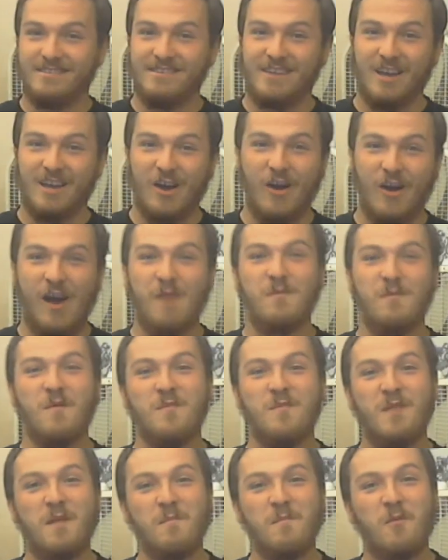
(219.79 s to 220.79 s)
You know, I
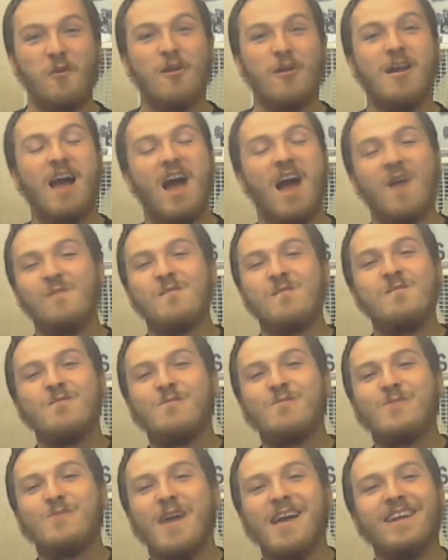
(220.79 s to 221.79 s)
remember, I remember
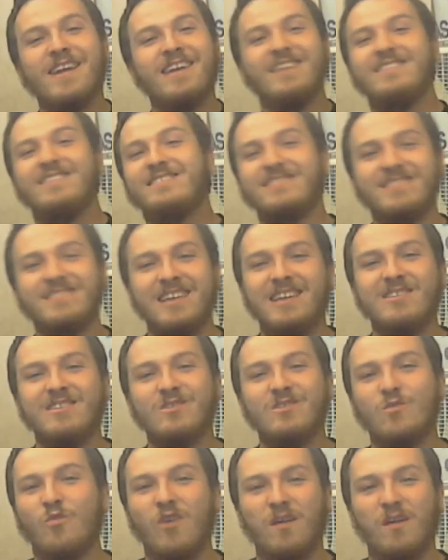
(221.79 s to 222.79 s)
back in
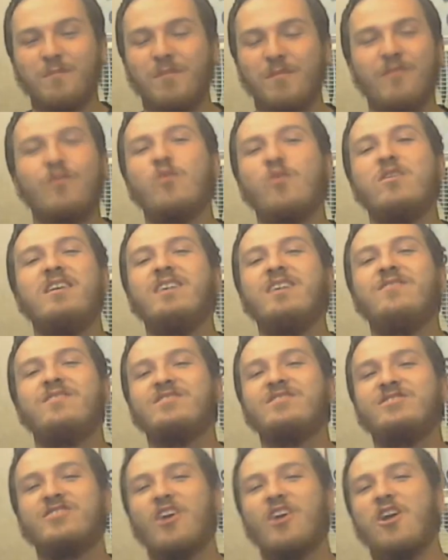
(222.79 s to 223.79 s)
season one, before it even
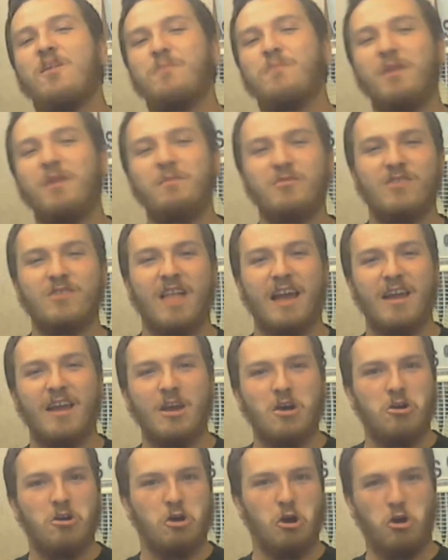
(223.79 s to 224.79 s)
started, people were like,
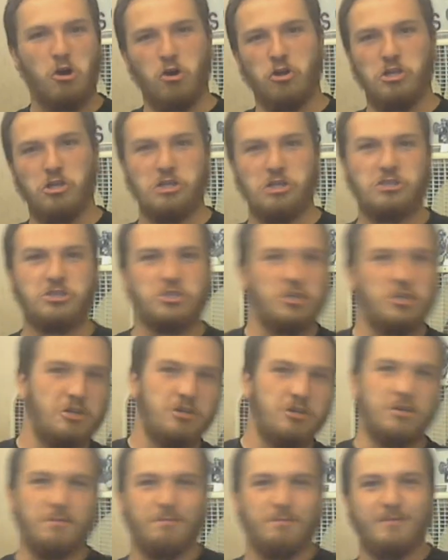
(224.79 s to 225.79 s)
"Oh, he's
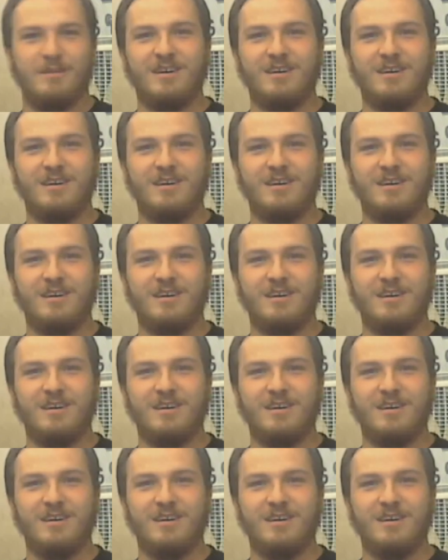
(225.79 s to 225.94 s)
going to."